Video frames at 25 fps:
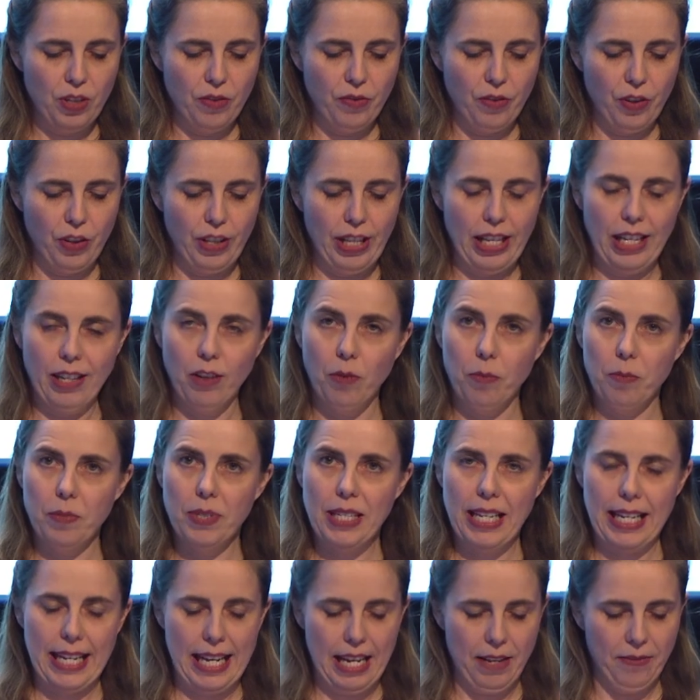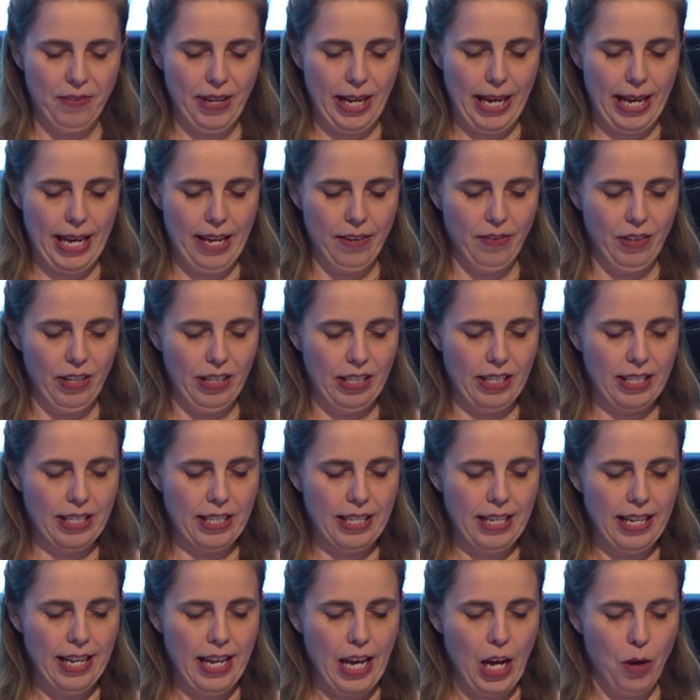to further help-seeking
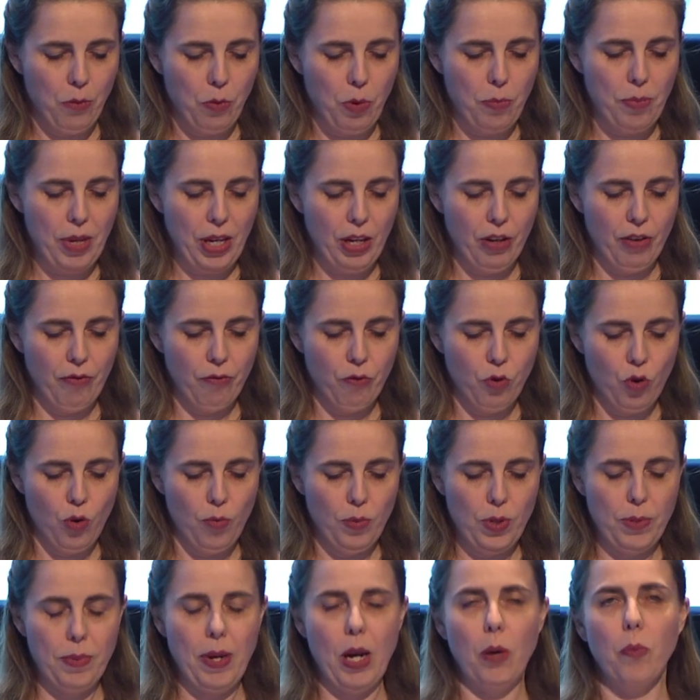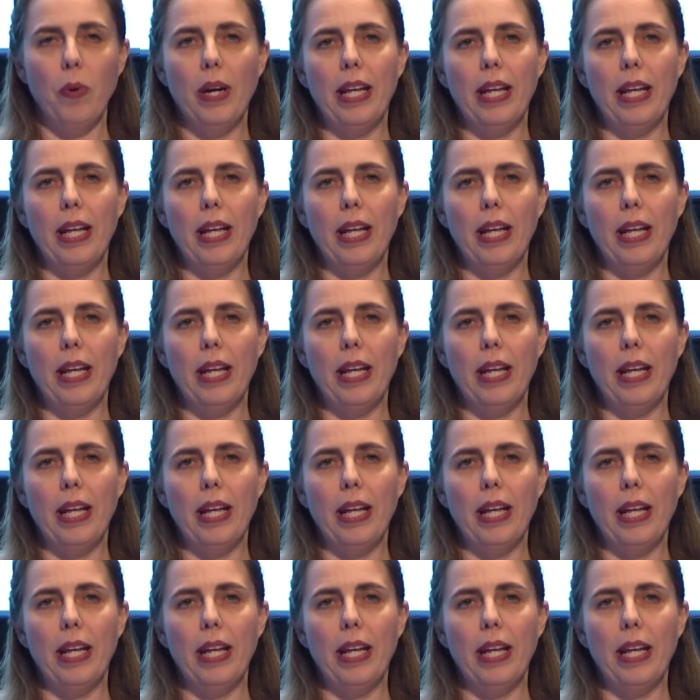behaviours and were better informed about